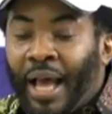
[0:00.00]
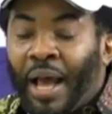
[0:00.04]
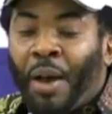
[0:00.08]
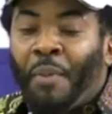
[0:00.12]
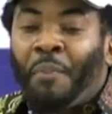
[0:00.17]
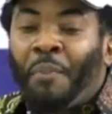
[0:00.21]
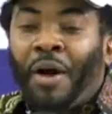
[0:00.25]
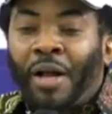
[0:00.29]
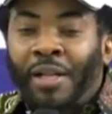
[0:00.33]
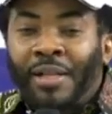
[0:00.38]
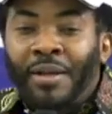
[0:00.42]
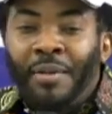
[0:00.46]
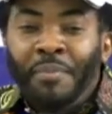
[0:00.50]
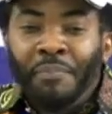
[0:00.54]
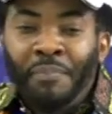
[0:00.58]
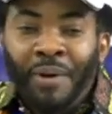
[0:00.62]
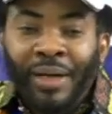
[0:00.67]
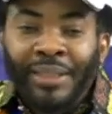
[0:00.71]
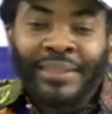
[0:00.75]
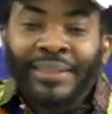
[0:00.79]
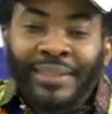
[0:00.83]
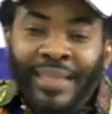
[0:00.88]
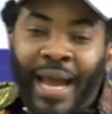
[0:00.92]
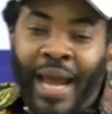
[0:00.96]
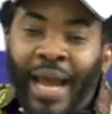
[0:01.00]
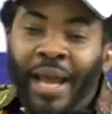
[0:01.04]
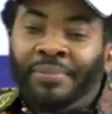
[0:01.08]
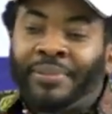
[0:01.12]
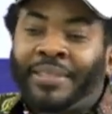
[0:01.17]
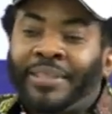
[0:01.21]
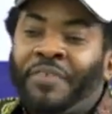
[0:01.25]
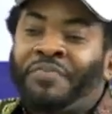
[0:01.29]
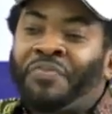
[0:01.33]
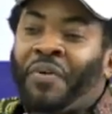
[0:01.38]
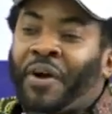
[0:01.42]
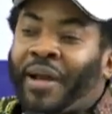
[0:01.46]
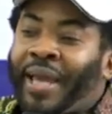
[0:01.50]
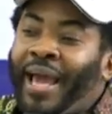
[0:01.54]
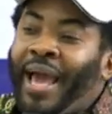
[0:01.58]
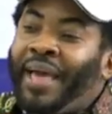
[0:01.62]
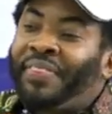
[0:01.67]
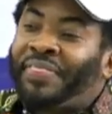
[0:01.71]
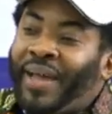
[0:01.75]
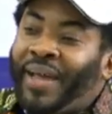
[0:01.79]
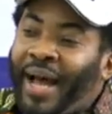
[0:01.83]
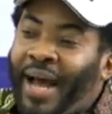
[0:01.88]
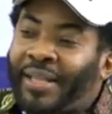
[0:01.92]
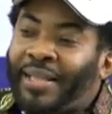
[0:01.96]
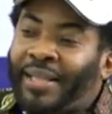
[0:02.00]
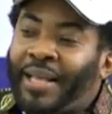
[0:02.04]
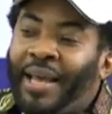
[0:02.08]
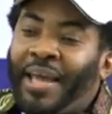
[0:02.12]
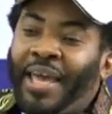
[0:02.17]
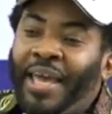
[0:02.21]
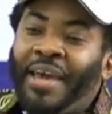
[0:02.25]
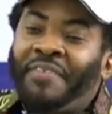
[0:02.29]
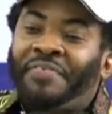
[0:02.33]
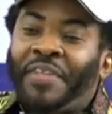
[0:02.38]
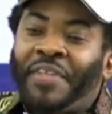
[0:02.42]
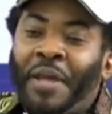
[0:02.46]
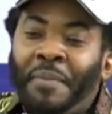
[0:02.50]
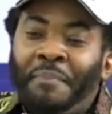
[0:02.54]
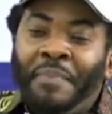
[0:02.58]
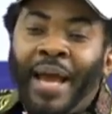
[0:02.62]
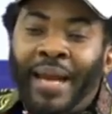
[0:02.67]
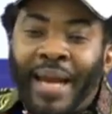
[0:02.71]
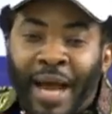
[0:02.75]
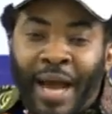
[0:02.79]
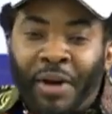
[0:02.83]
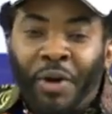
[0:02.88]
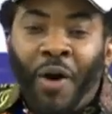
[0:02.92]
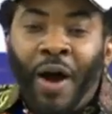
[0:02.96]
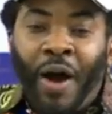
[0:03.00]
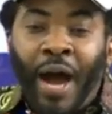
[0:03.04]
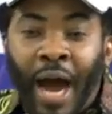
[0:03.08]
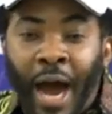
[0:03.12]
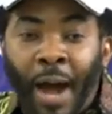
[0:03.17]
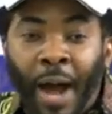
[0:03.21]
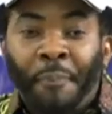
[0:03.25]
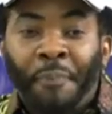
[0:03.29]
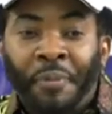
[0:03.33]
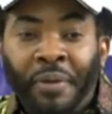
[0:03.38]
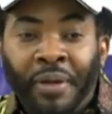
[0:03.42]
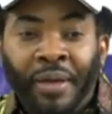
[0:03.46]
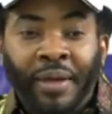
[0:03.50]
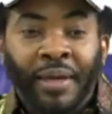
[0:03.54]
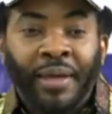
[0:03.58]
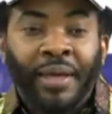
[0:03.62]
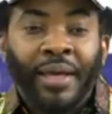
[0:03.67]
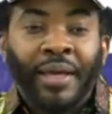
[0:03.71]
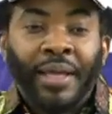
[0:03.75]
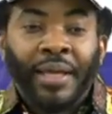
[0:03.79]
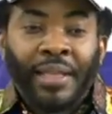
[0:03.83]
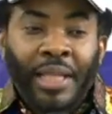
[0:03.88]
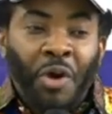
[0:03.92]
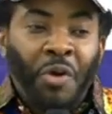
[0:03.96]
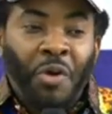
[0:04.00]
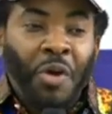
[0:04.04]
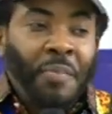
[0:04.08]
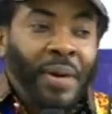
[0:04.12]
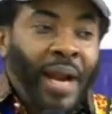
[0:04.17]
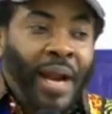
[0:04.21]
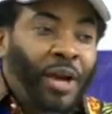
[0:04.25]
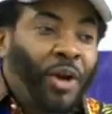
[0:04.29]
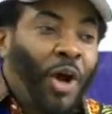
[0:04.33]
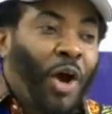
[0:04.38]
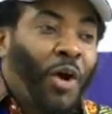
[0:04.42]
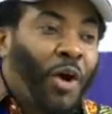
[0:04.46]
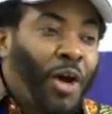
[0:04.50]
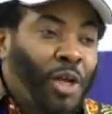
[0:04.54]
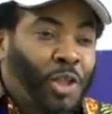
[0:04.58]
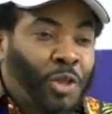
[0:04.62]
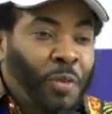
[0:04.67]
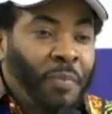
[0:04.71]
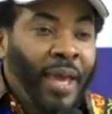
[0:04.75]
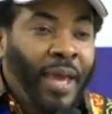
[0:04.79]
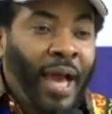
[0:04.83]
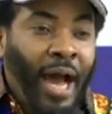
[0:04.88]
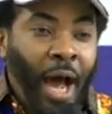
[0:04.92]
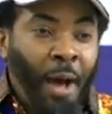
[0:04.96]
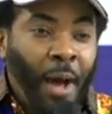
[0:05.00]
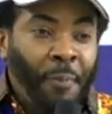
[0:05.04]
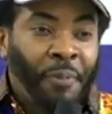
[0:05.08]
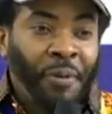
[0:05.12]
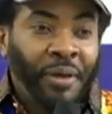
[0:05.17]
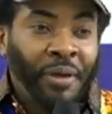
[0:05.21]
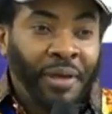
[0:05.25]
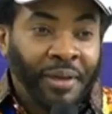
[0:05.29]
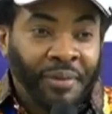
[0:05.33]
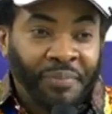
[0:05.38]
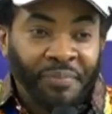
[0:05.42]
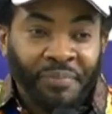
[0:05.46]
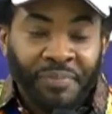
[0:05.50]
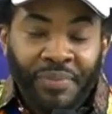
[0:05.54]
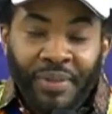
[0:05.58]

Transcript: But most times they forget that if the men are not happy, the women are not going to be happy.